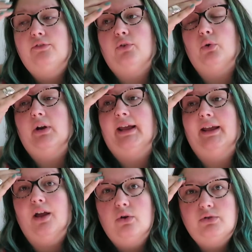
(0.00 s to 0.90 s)
for a
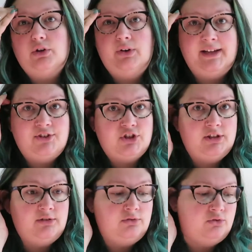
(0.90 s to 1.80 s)
coat
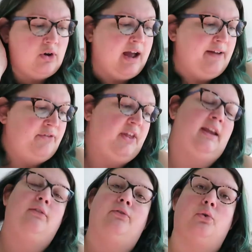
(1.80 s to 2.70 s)
donation drive
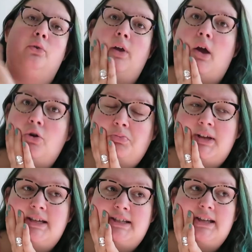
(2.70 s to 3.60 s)
thing for the
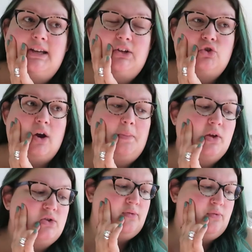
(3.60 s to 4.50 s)
homeless. I need to drop
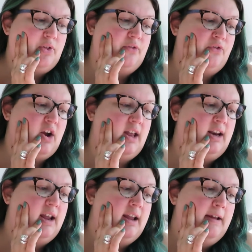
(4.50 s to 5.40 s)
off with a friend.